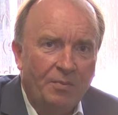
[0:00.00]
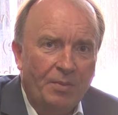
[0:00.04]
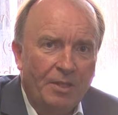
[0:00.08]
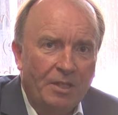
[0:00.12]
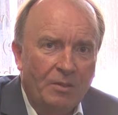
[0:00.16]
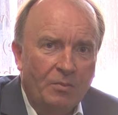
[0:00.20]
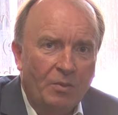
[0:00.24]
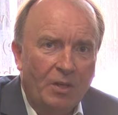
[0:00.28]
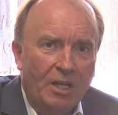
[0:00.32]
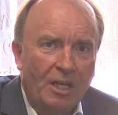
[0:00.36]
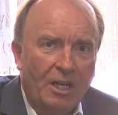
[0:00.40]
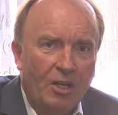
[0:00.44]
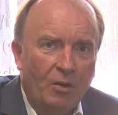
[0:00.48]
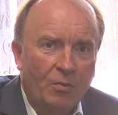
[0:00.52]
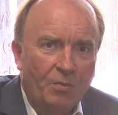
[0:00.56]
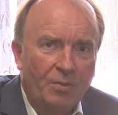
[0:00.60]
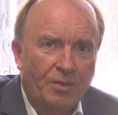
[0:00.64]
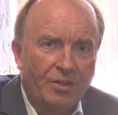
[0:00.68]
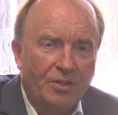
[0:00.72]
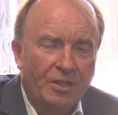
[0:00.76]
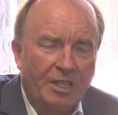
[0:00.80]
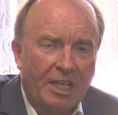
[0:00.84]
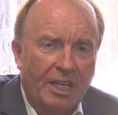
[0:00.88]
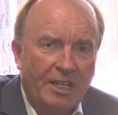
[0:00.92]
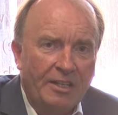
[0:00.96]
but it will
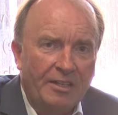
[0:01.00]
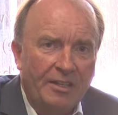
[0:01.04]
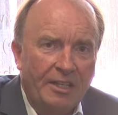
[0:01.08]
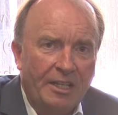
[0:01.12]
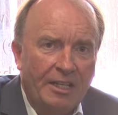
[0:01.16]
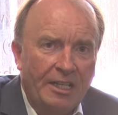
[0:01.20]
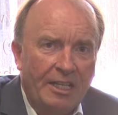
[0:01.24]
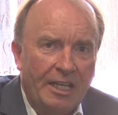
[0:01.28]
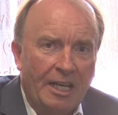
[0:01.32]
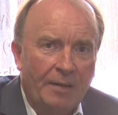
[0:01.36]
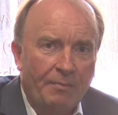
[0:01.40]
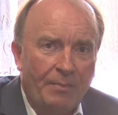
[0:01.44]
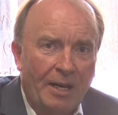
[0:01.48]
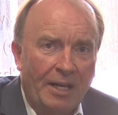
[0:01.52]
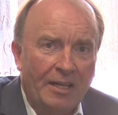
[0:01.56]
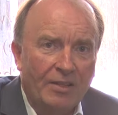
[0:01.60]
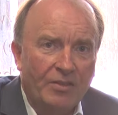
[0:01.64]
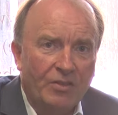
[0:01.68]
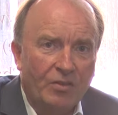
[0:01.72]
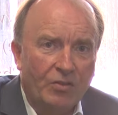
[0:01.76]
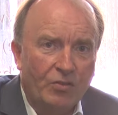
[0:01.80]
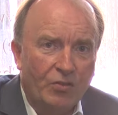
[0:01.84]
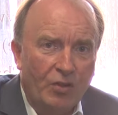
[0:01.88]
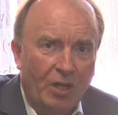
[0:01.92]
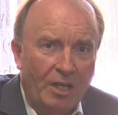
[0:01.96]
help to get the
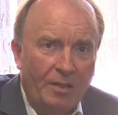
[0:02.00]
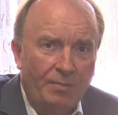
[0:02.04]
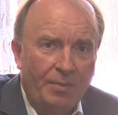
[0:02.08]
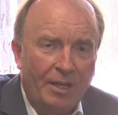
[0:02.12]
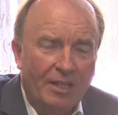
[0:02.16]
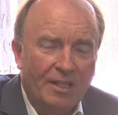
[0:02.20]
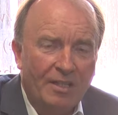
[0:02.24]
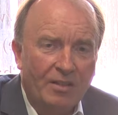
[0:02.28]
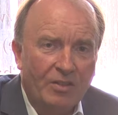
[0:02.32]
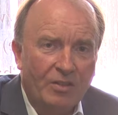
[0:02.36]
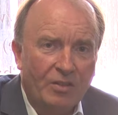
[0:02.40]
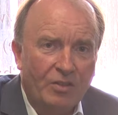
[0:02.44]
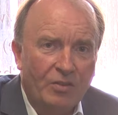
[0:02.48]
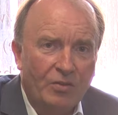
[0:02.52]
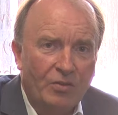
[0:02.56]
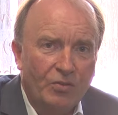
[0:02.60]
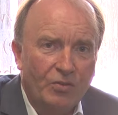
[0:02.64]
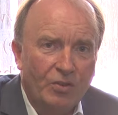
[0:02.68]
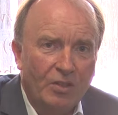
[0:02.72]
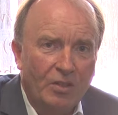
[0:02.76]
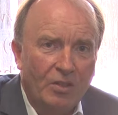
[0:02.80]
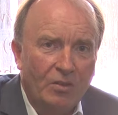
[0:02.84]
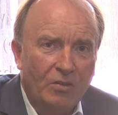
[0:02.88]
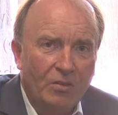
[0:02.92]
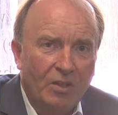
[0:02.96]
balance of trade back under
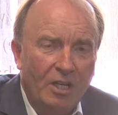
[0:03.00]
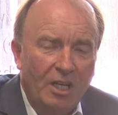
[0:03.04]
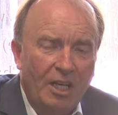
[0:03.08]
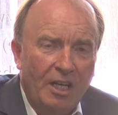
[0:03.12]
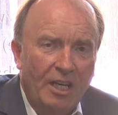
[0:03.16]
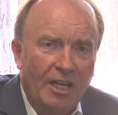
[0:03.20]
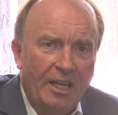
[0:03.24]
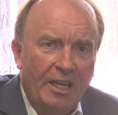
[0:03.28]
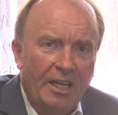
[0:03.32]
control.